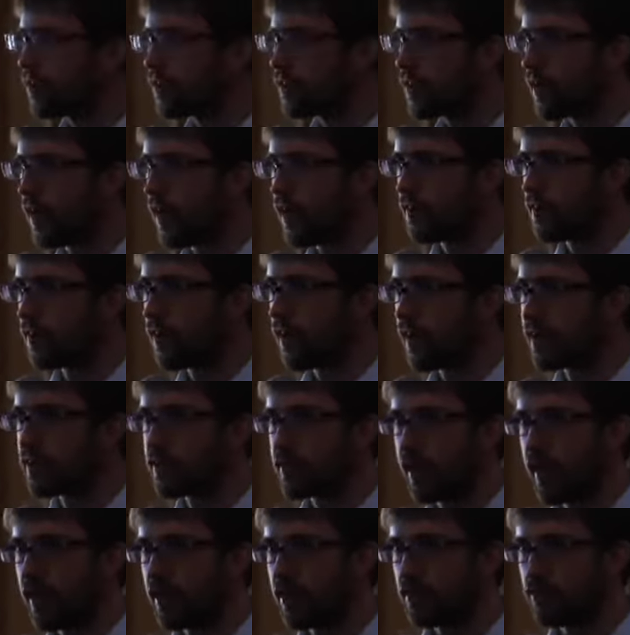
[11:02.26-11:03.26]
to say that I
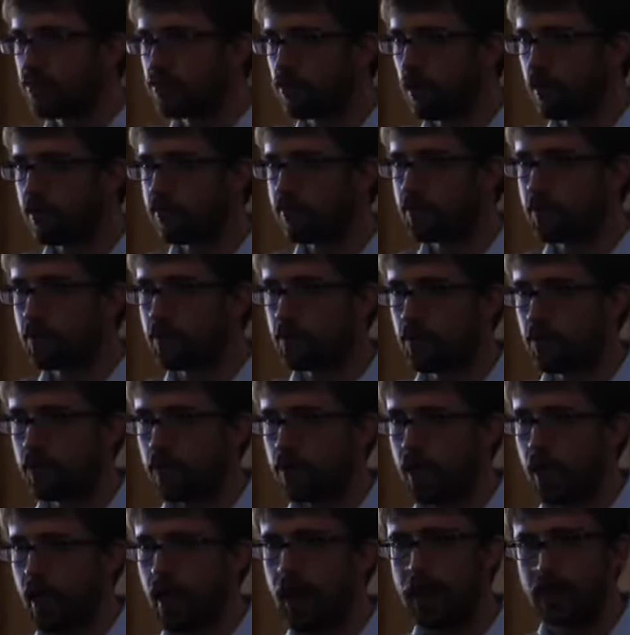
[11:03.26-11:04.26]
stand in front of you
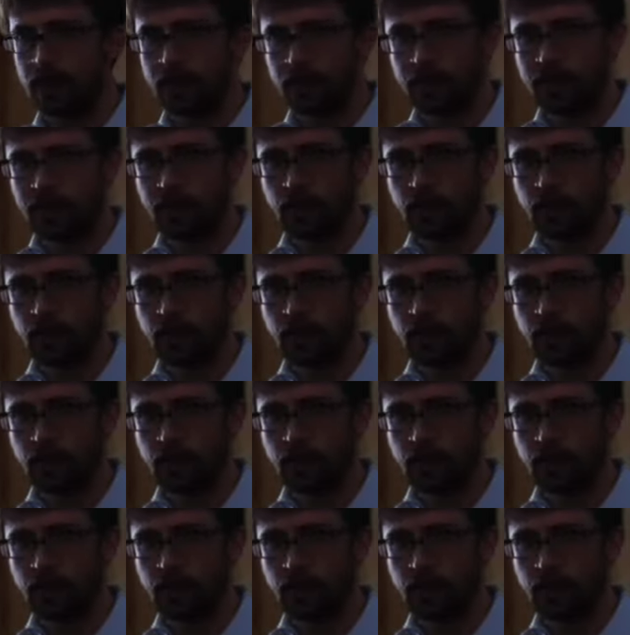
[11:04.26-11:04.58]
as an